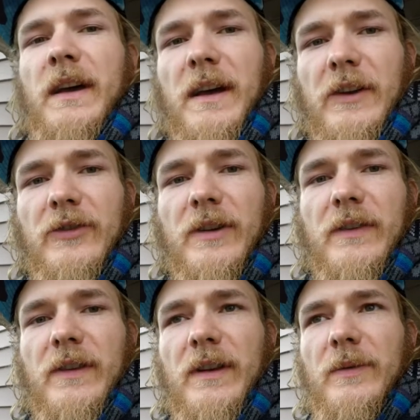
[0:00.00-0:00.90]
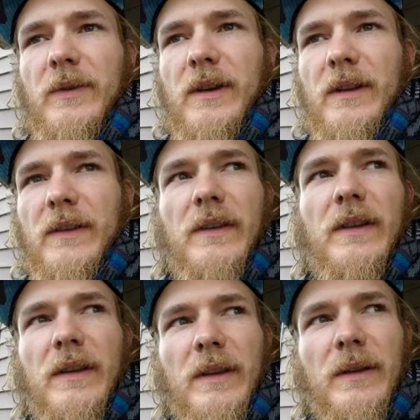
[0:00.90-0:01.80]
and try to see if we can
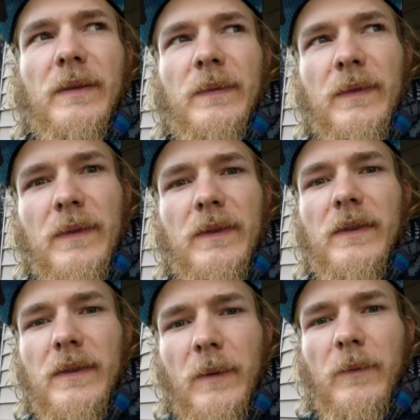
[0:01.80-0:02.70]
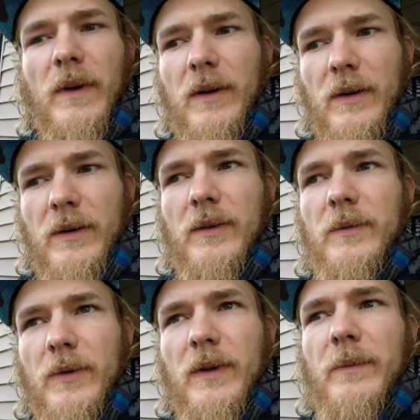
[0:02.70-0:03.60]
see something
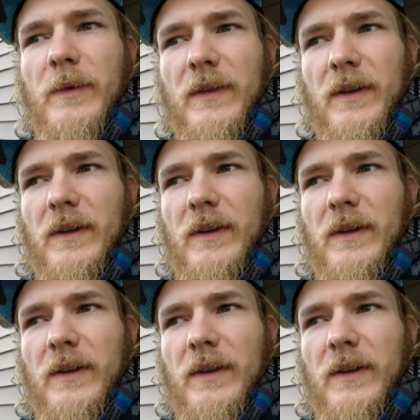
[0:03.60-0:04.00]
Christmassy.